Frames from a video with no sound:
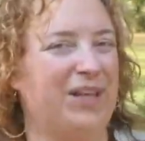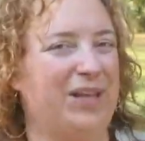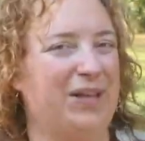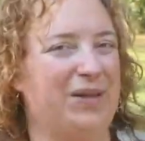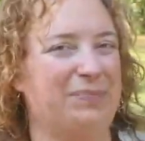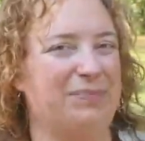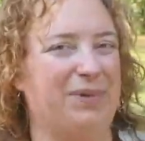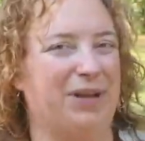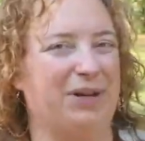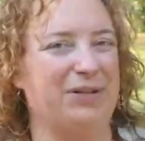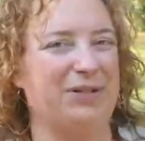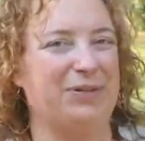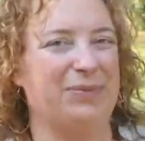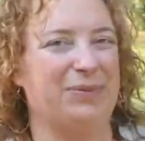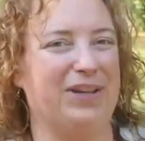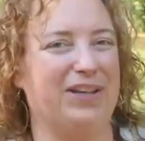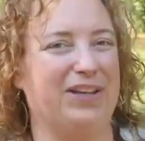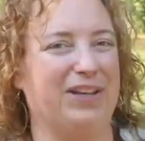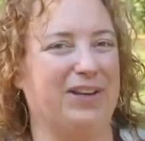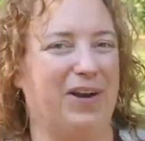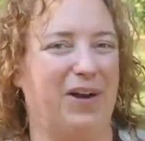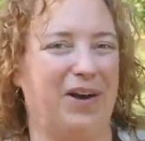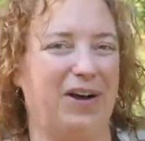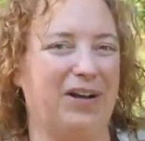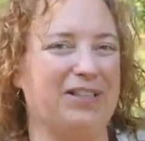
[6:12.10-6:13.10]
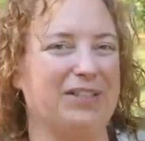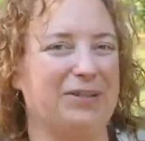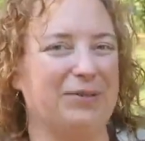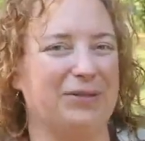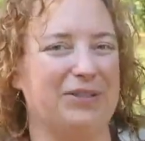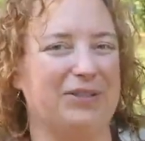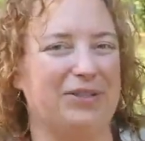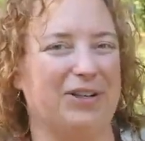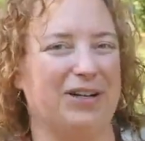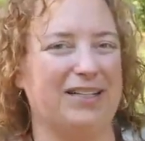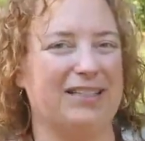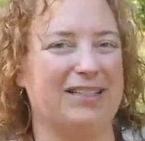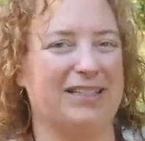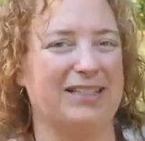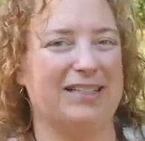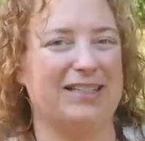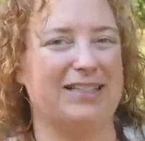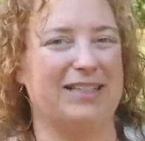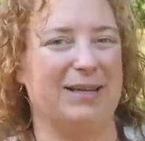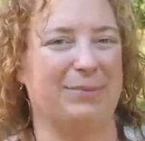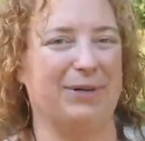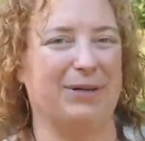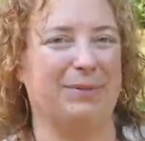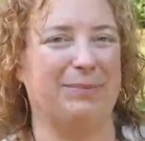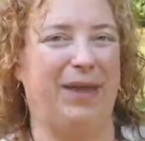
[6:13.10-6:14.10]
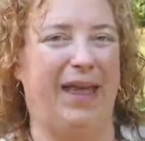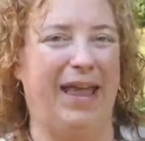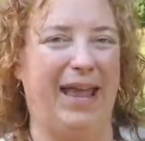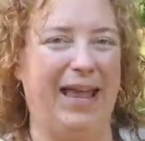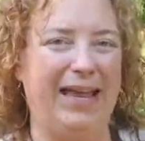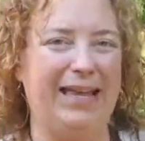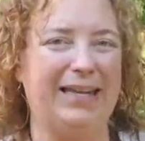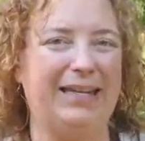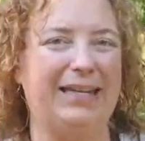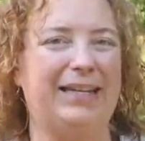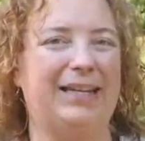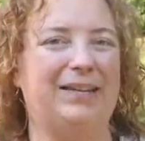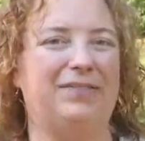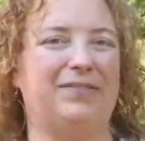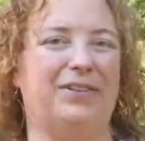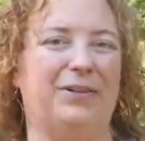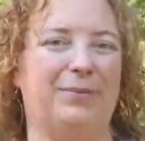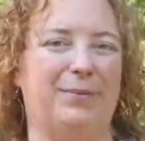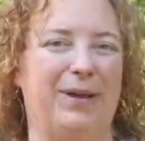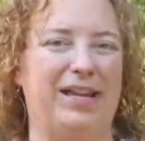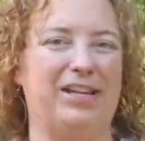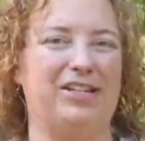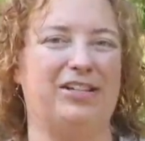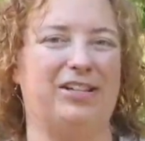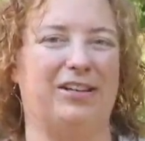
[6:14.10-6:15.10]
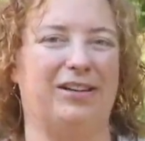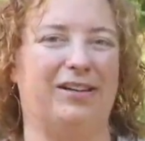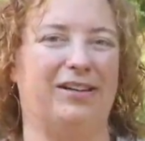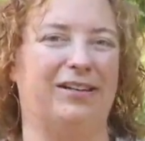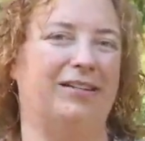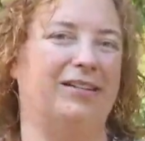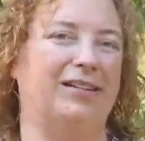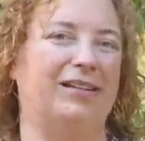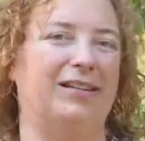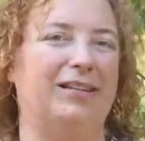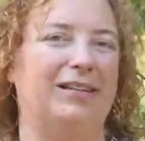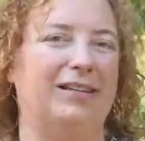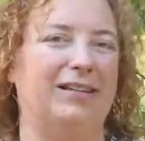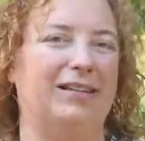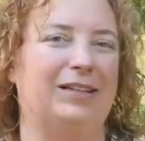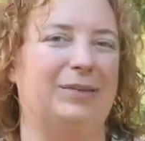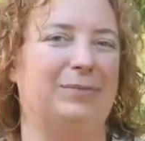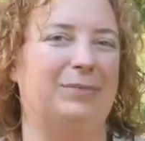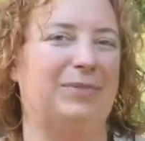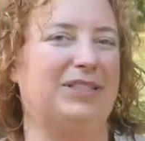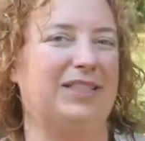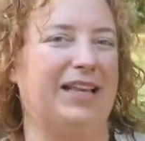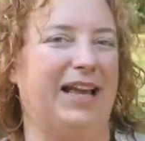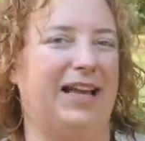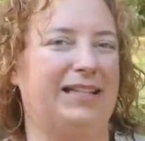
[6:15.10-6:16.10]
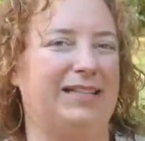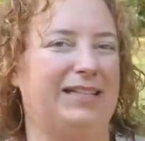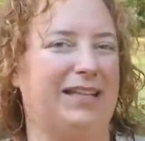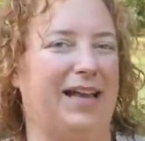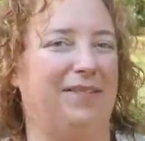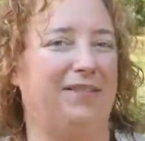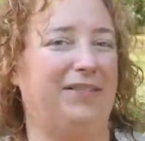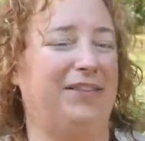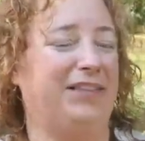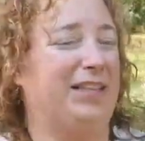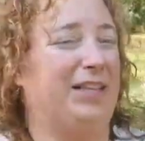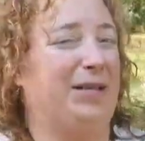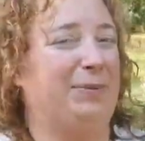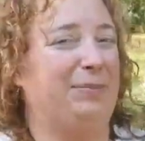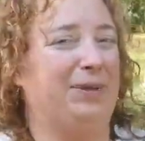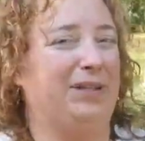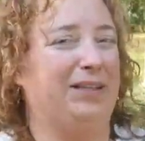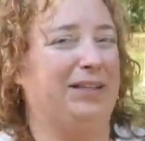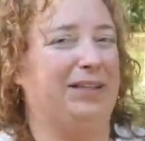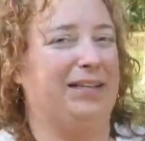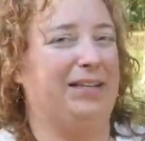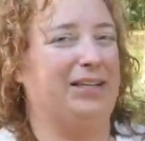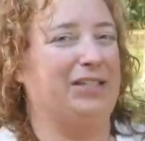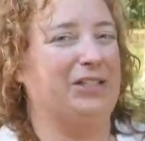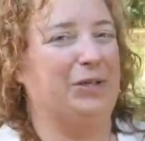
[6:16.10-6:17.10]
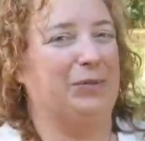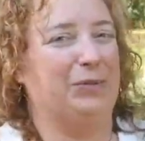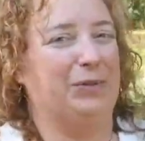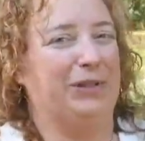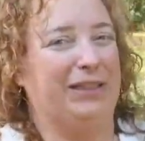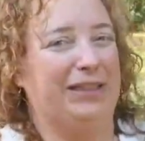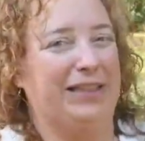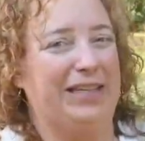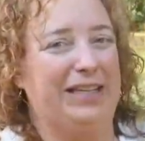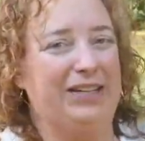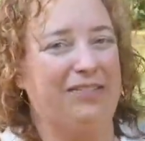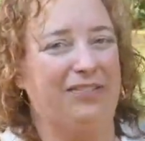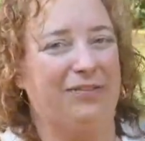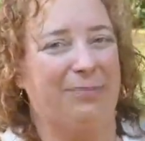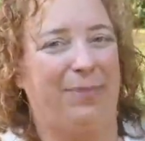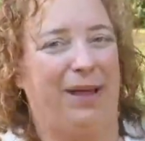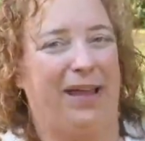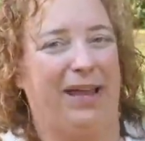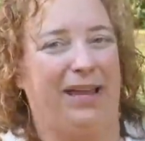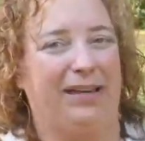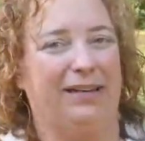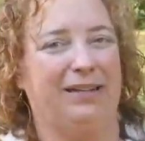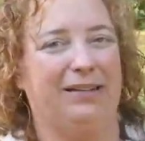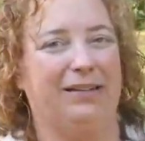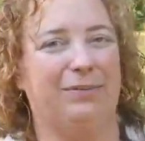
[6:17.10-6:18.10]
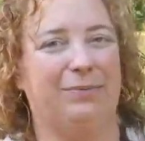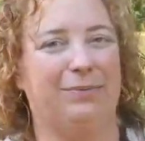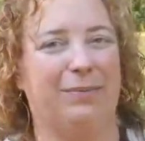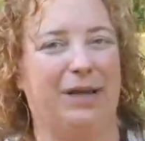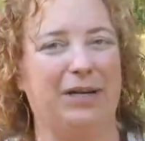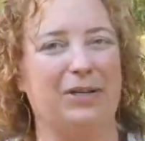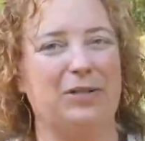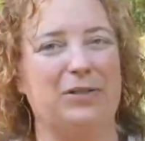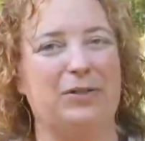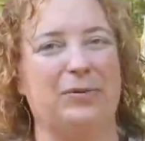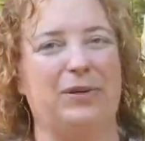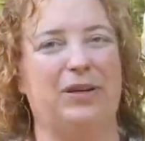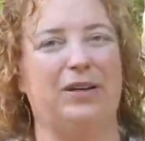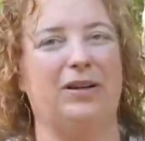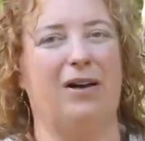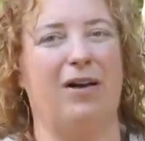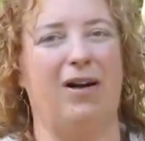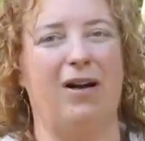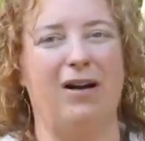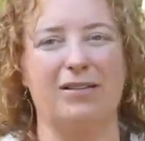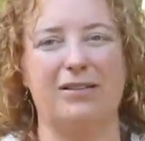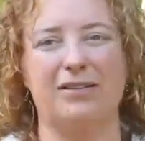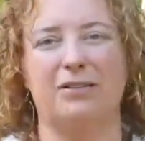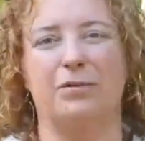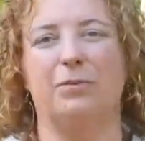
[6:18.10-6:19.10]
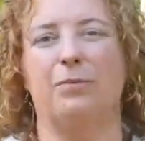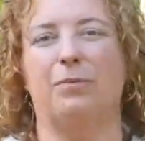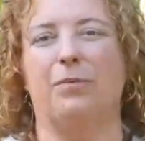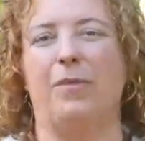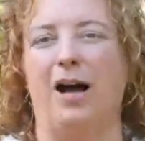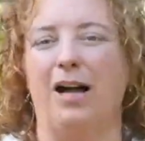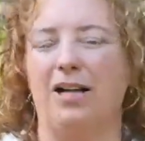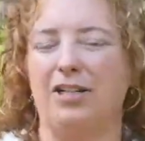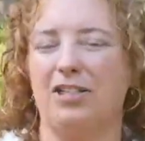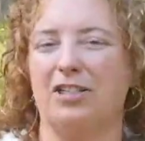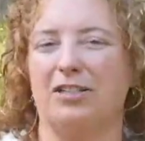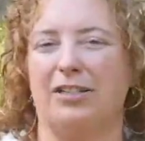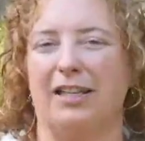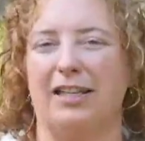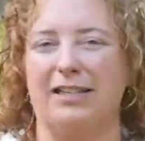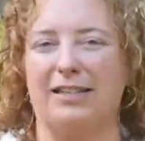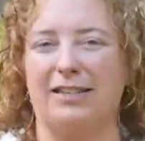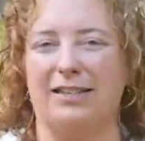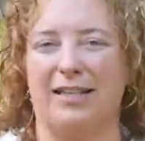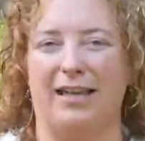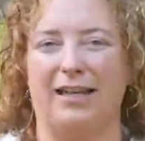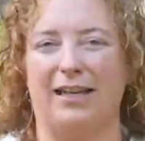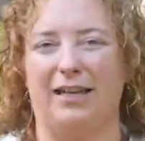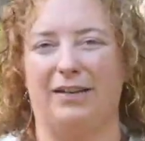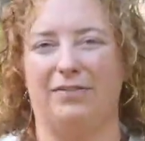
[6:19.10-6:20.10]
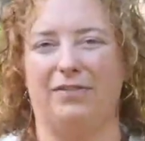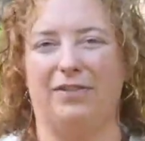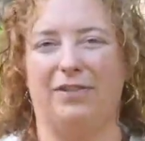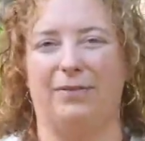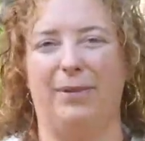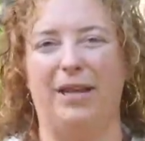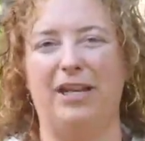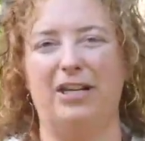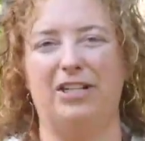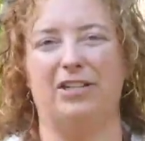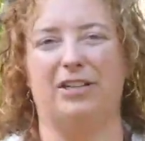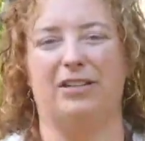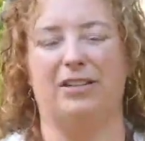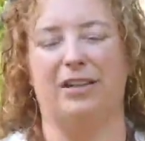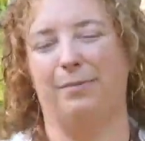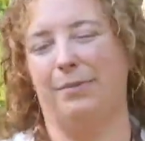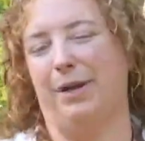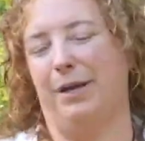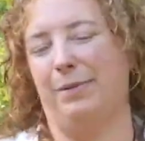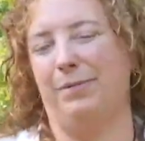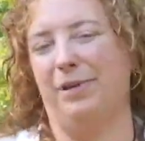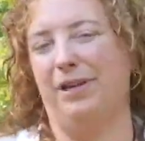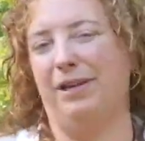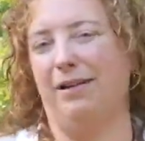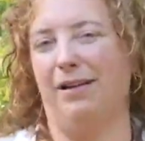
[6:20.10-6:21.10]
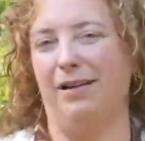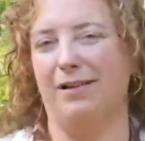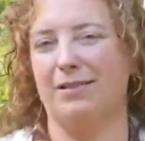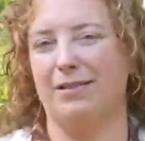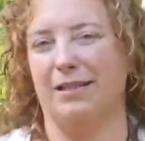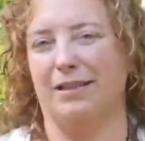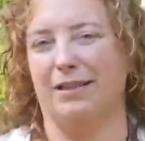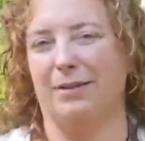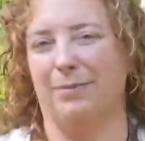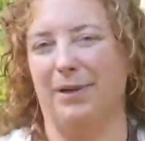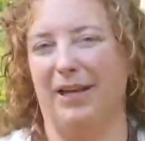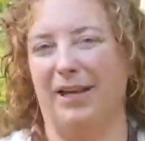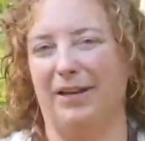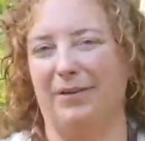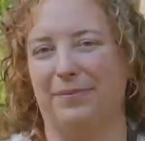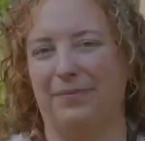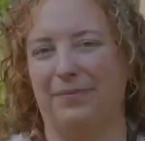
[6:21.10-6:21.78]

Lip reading: Meadowsweet can also address systemic pain and inflammation. Besides having the ability to relieve pain, meadowsweet also modulates that inflammation that might be causing the pain.